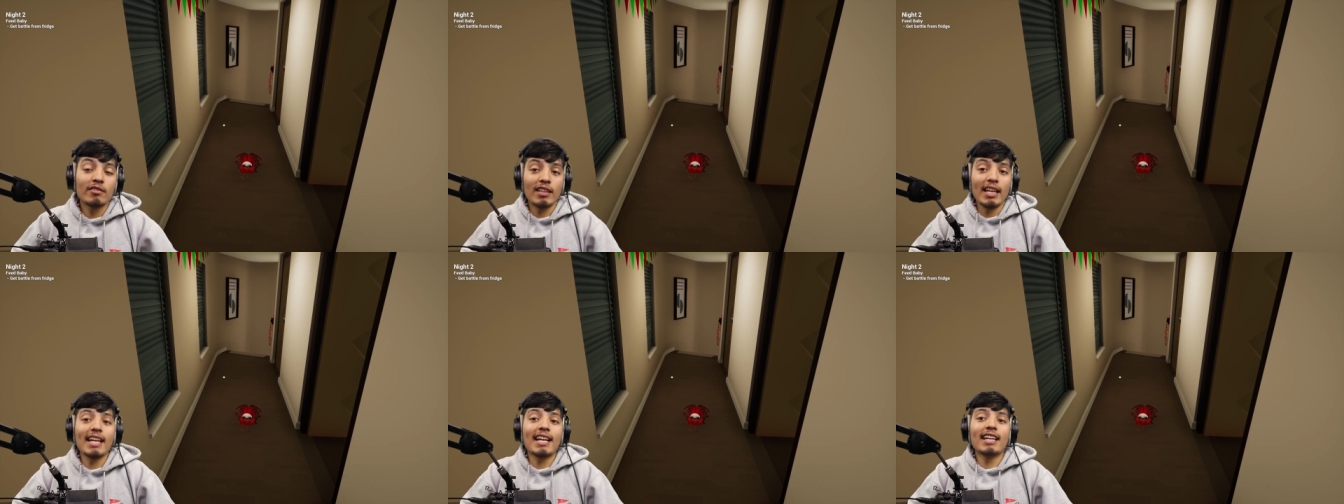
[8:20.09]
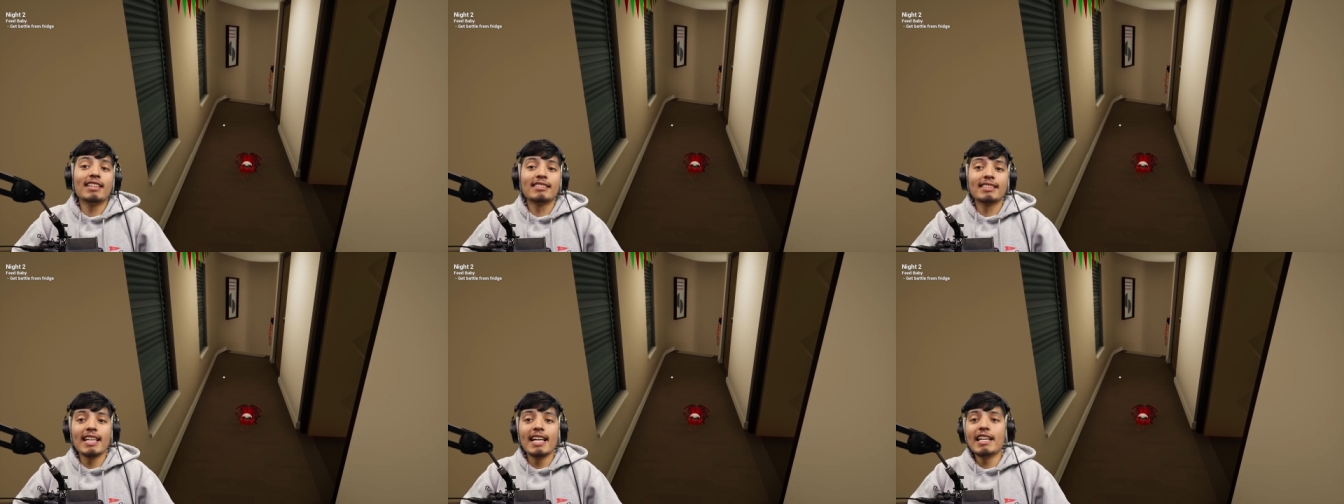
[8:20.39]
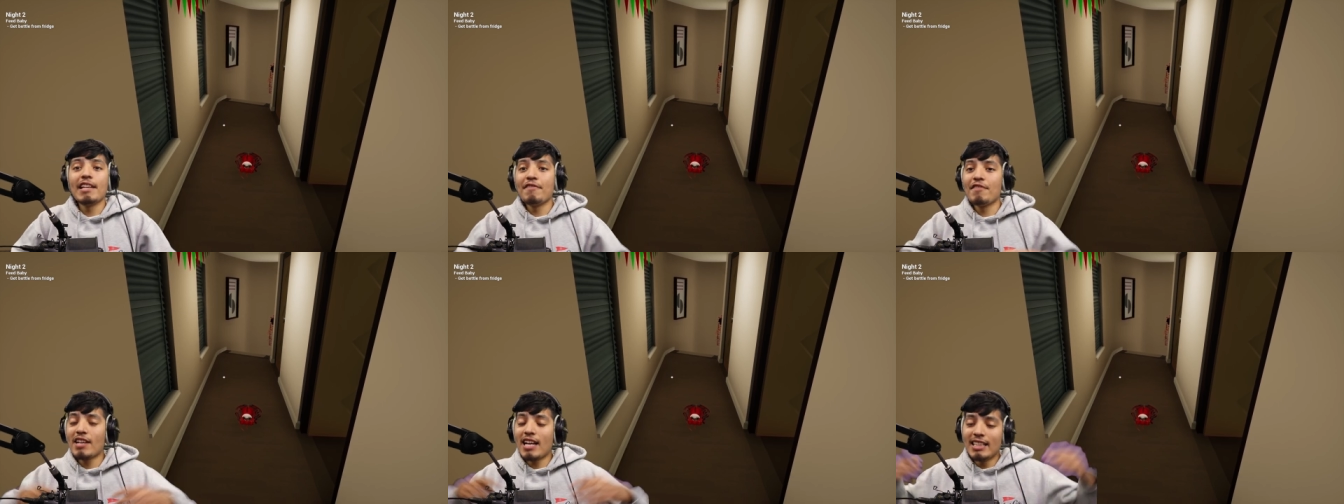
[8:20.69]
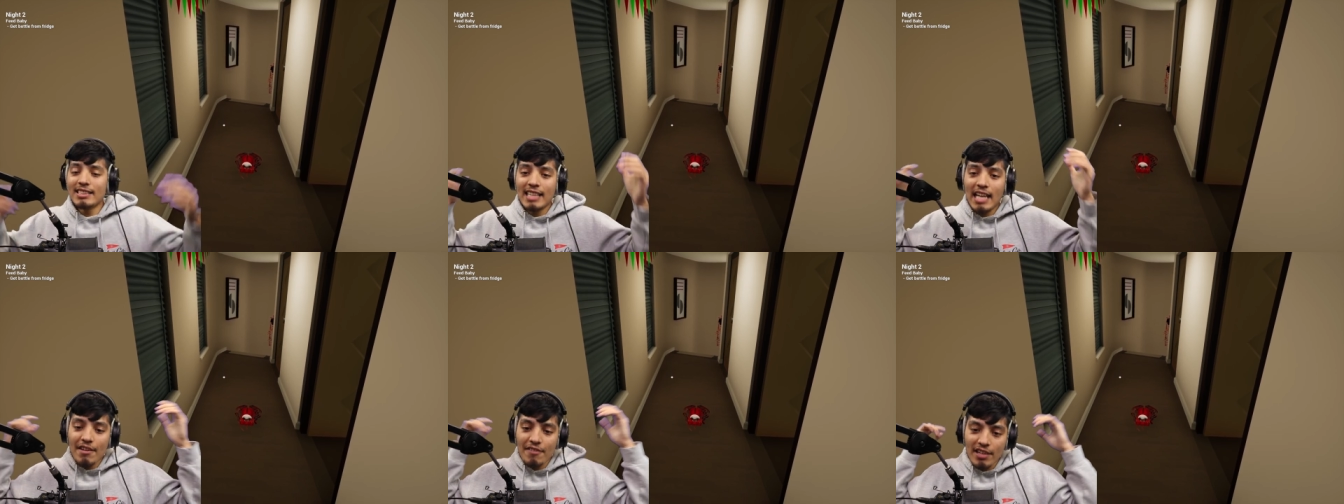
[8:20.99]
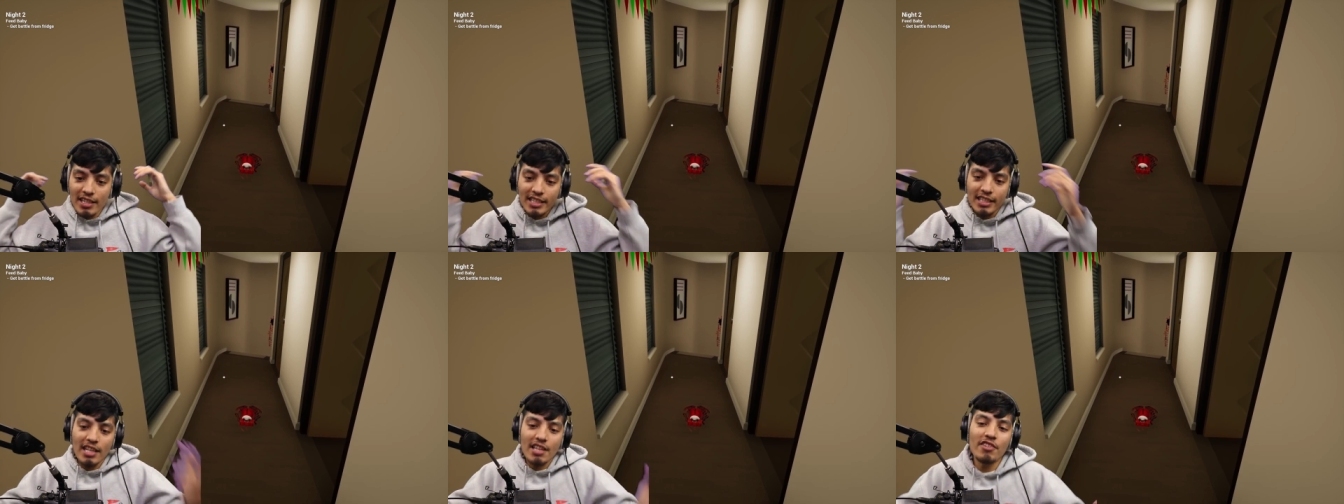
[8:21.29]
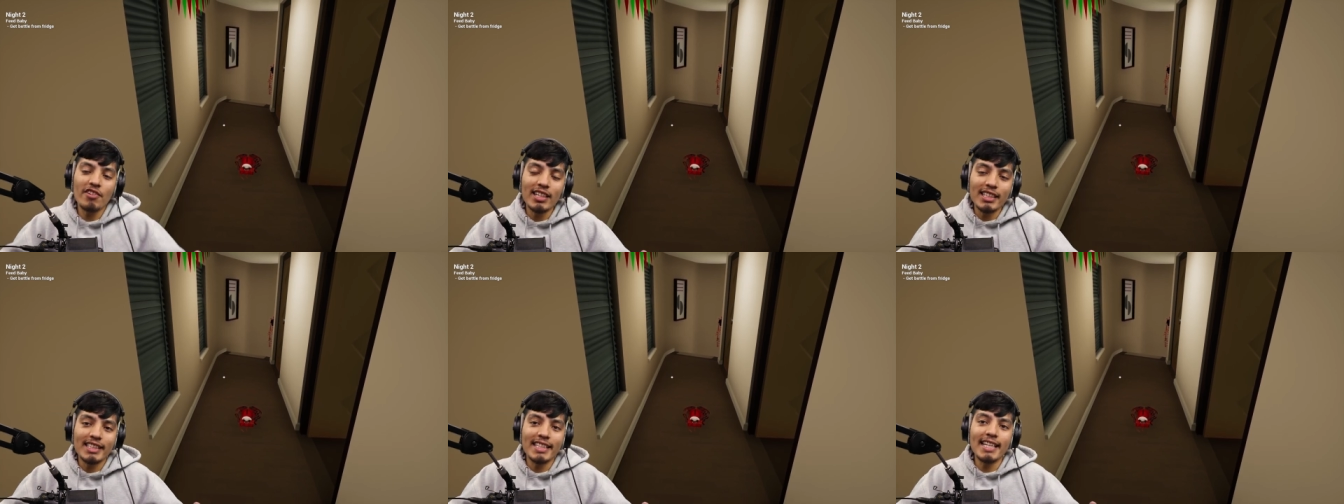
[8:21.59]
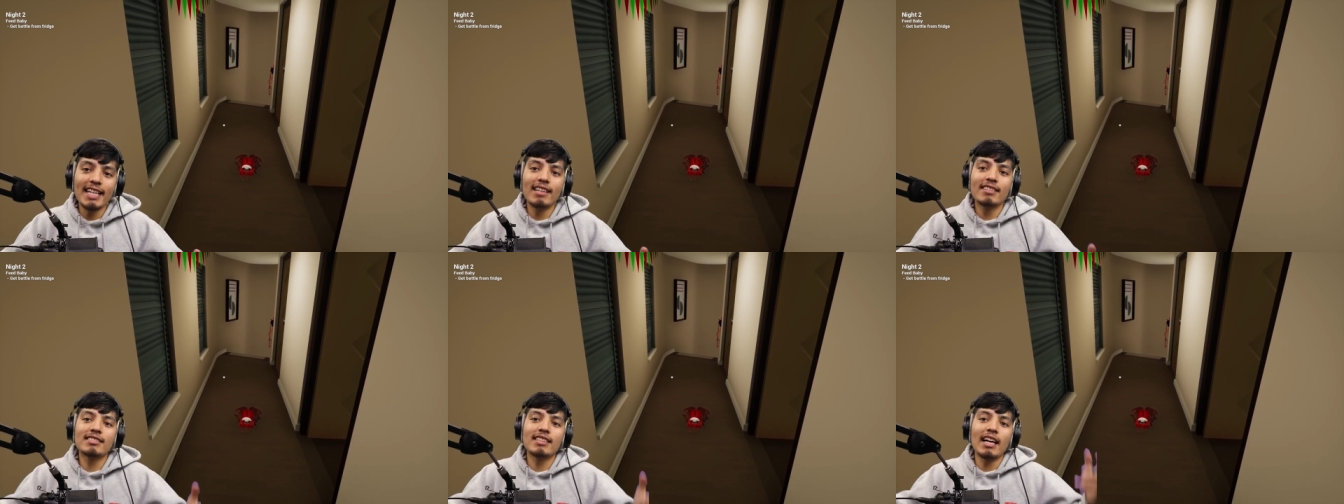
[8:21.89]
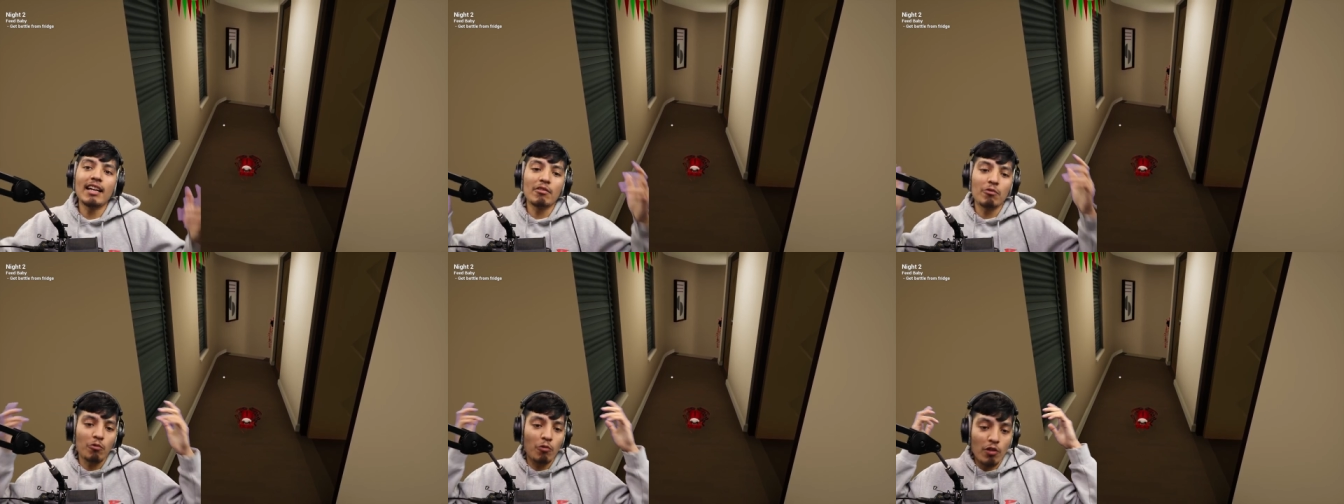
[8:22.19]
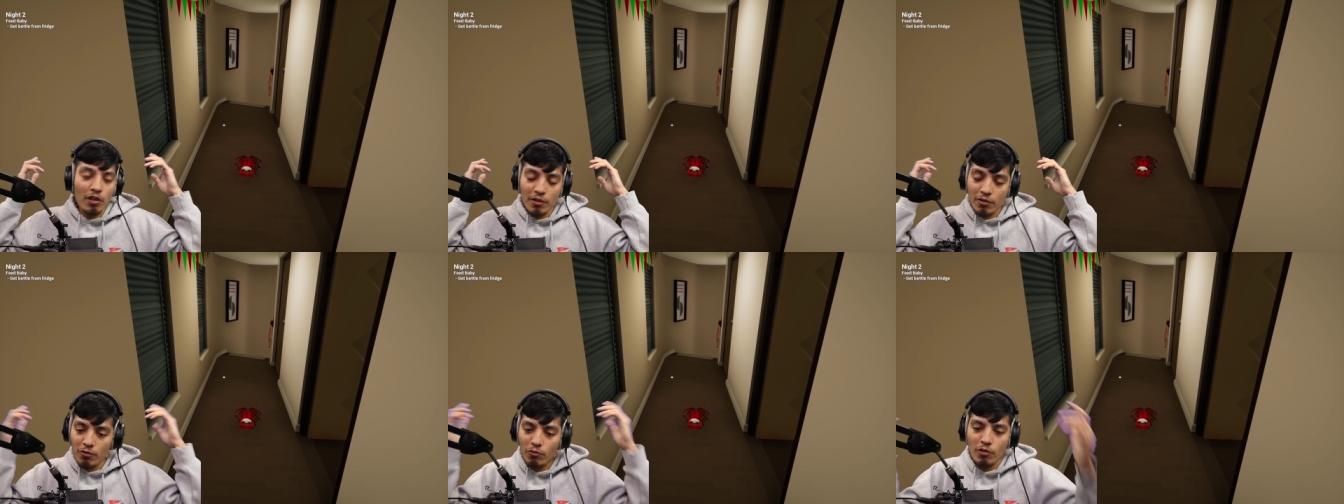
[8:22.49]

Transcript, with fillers: Like I said, if you guys have any other ideas on where,